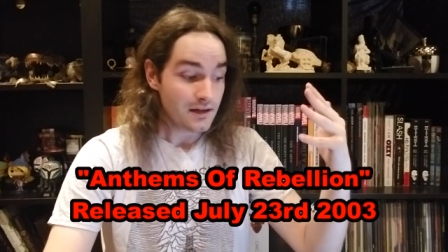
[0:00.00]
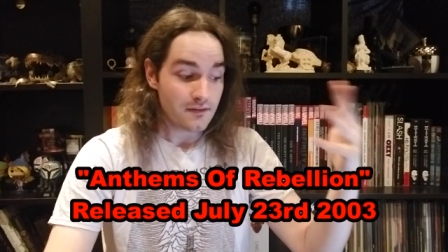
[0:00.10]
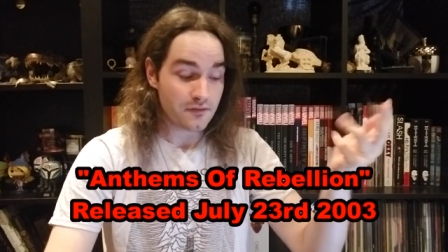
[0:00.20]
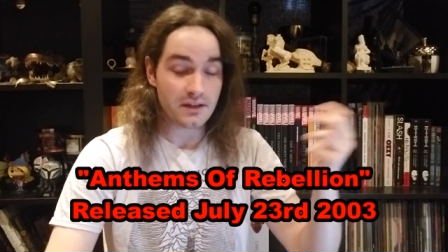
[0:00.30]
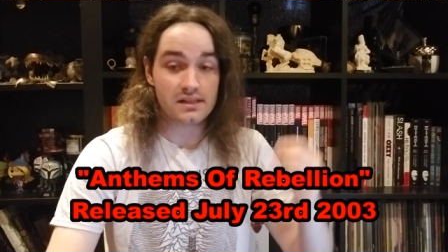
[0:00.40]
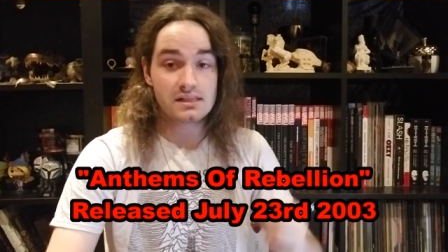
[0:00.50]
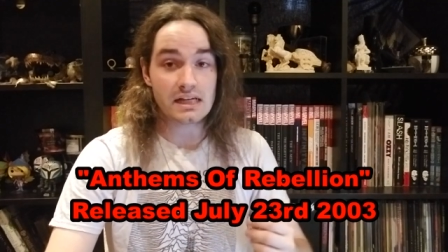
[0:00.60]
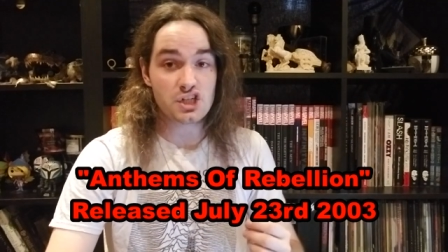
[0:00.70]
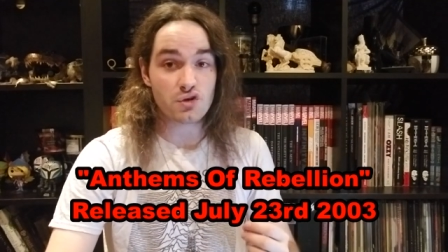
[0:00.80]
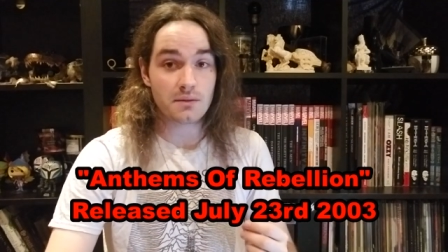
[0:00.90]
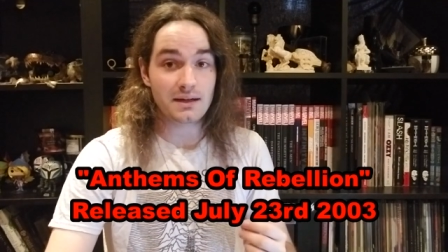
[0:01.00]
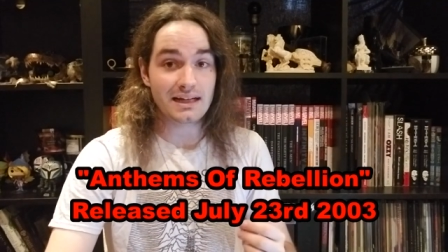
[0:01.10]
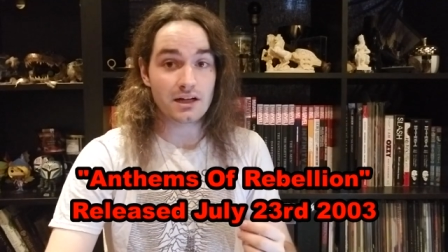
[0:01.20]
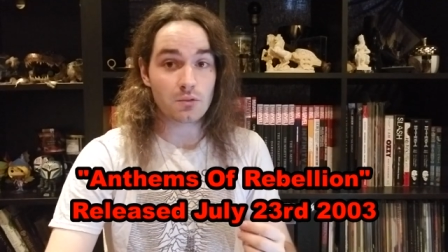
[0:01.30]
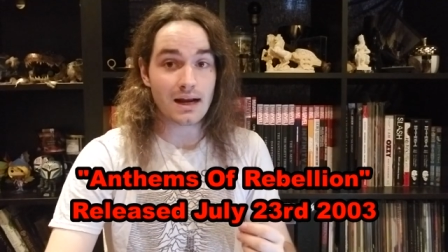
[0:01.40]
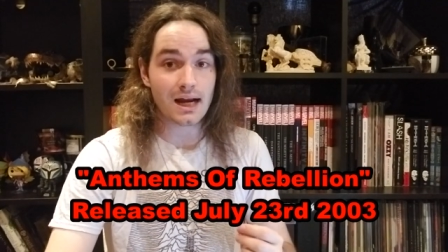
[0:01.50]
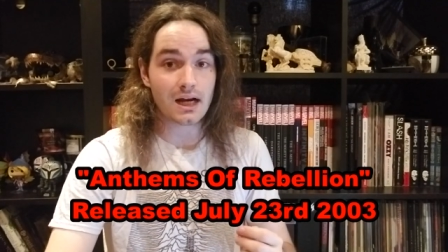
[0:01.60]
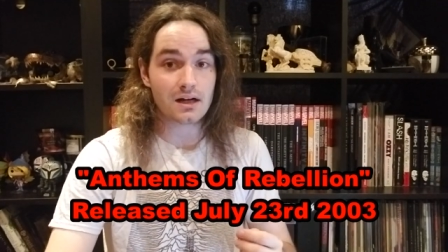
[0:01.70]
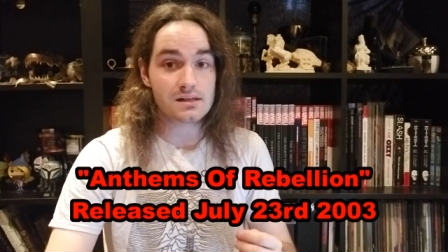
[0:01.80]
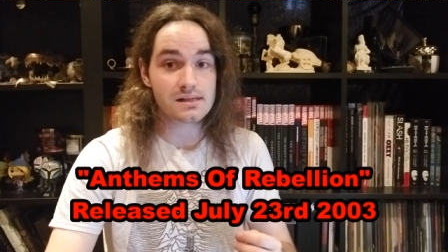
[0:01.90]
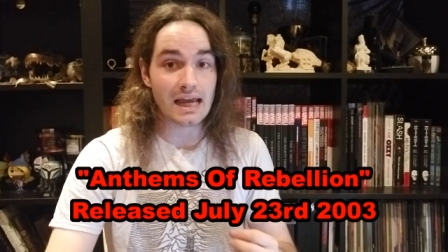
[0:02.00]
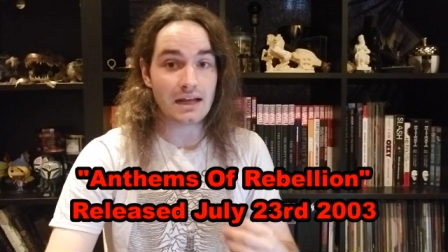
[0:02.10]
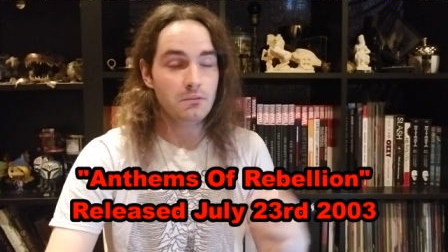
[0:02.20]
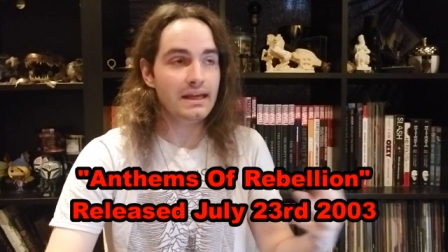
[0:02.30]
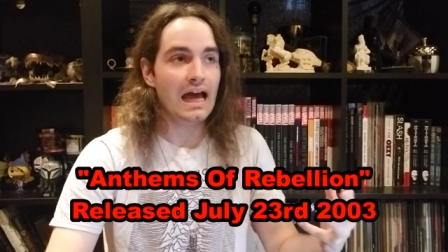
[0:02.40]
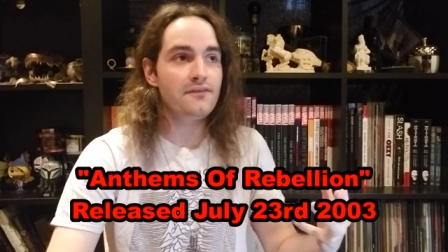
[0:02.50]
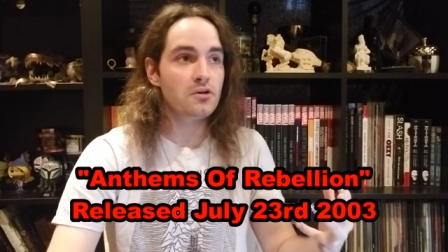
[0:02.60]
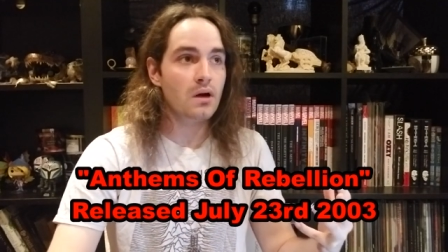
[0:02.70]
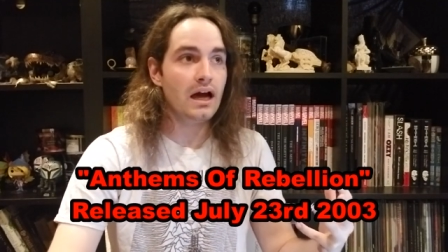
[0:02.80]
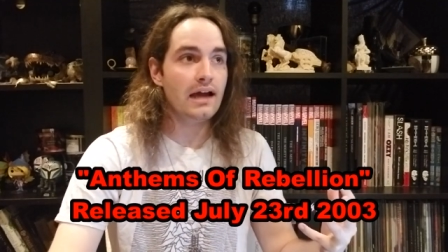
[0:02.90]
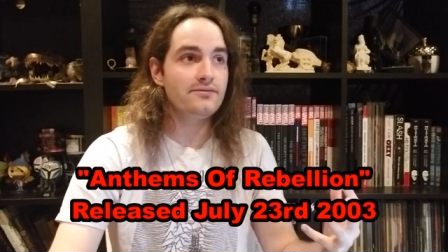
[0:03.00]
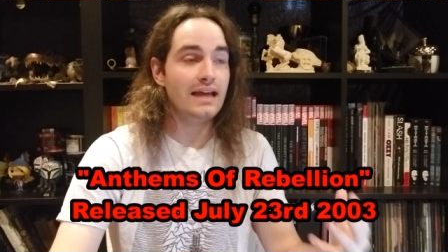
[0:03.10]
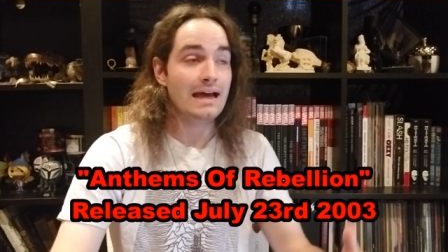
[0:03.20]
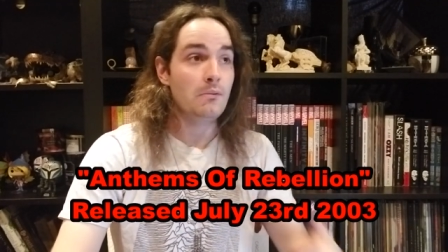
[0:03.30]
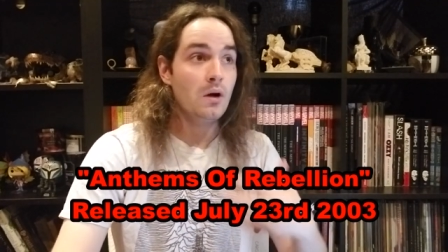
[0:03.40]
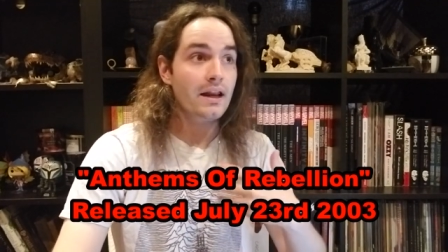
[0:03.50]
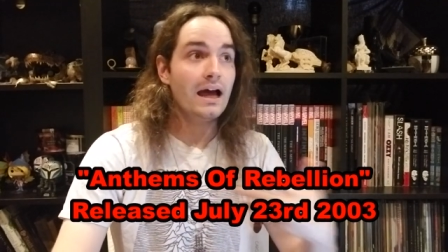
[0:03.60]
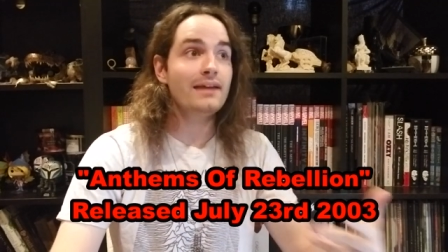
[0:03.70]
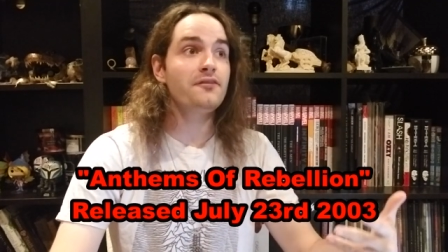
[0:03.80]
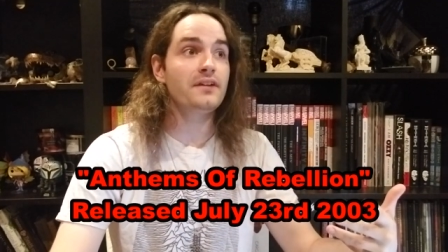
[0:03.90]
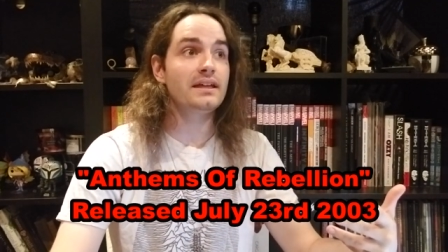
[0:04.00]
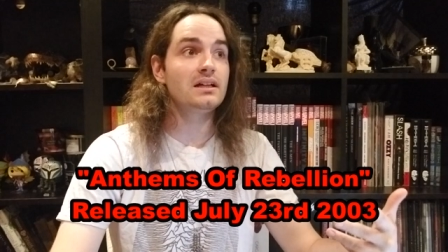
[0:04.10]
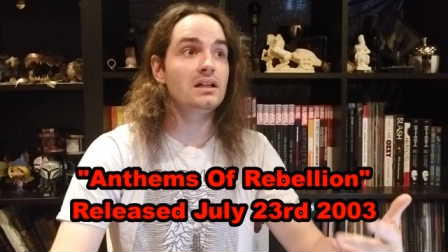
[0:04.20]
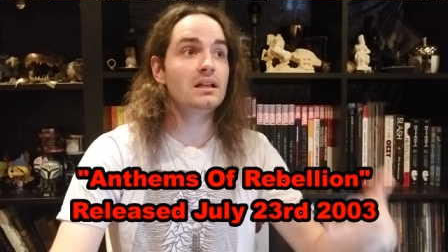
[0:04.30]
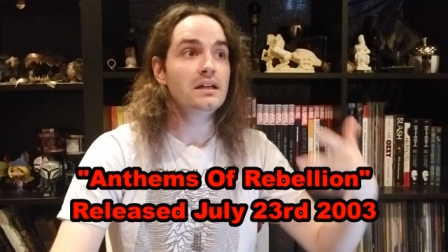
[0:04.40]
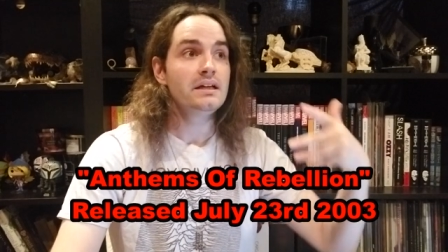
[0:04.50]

via Century Media Records, and we have arrived at what I feel